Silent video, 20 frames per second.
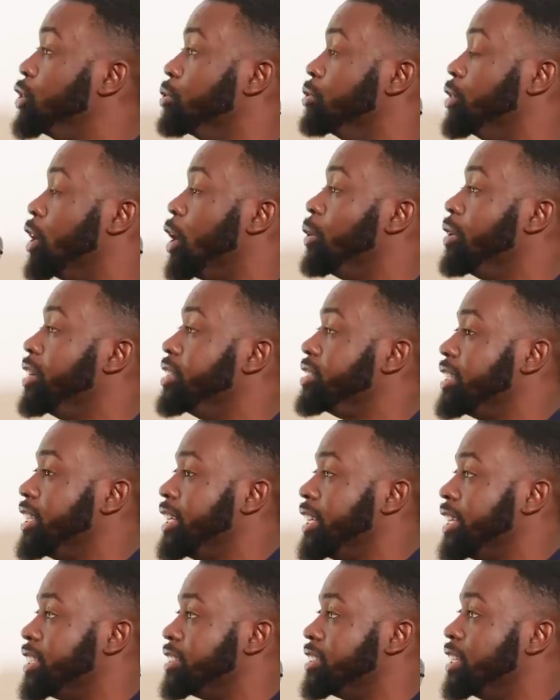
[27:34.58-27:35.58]
you'll notice
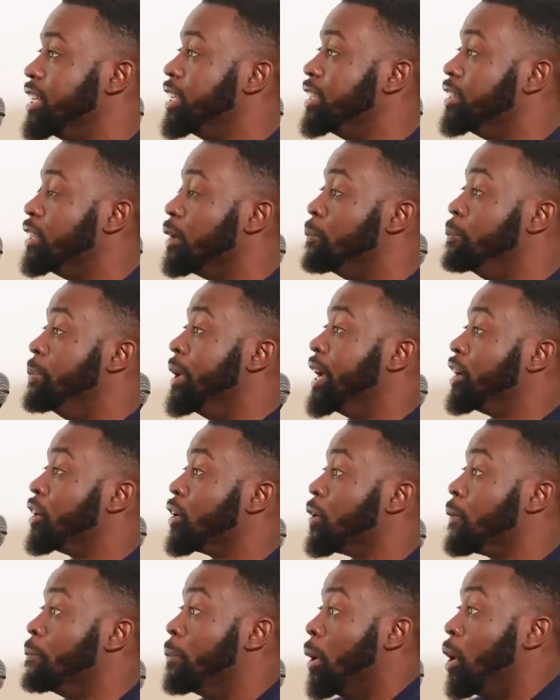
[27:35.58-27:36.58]
is the
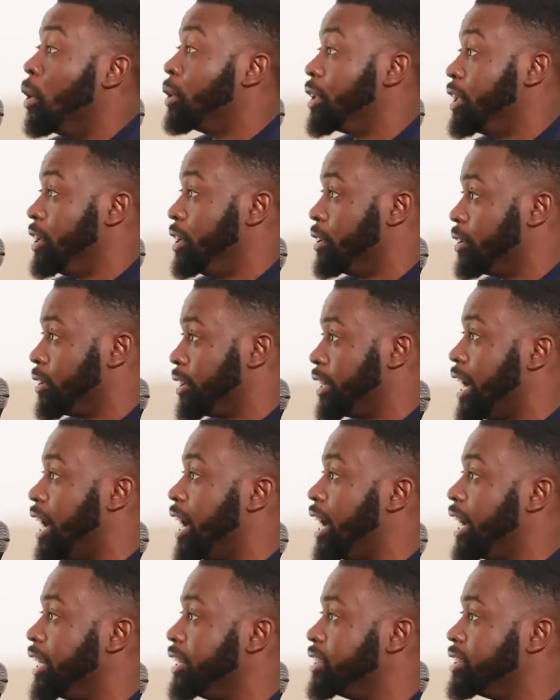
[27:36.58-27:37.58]
bigger, bulkier
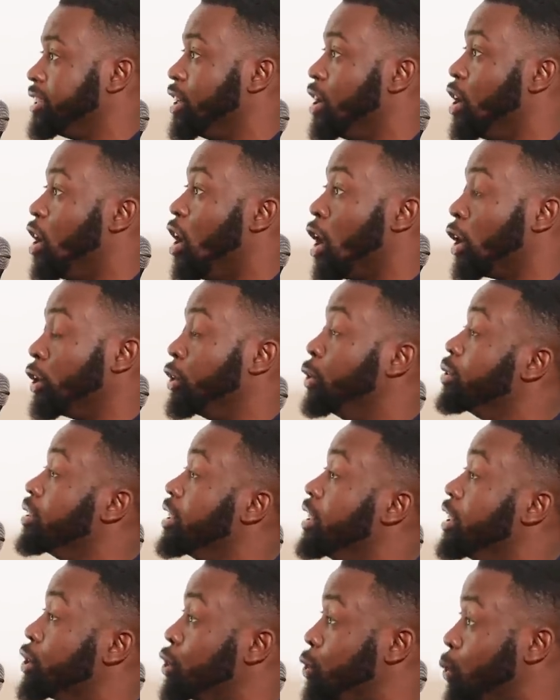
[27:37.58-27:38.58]
guys are
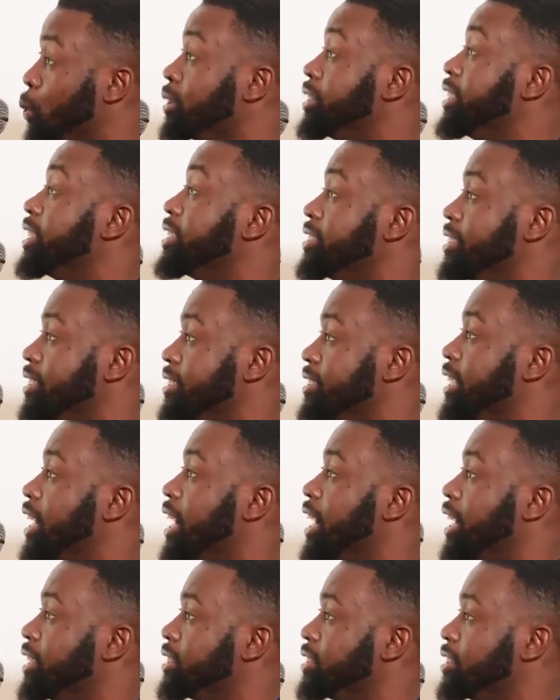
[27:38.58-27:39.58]
usually the short distance
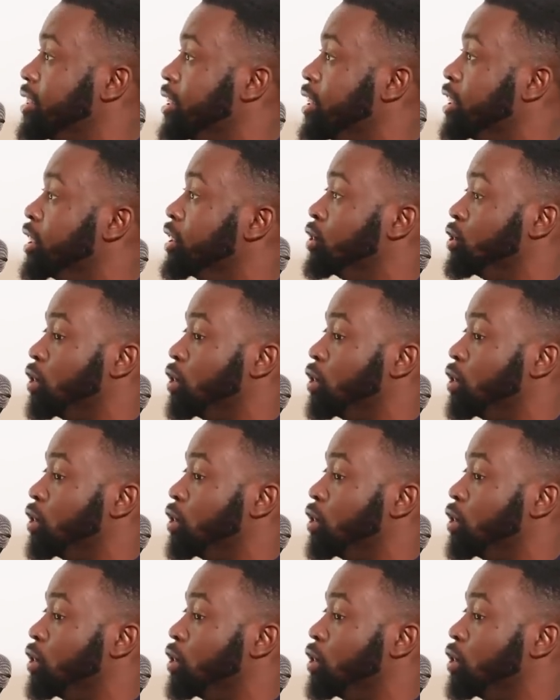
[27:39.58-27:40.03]
guys. Mm-hmm.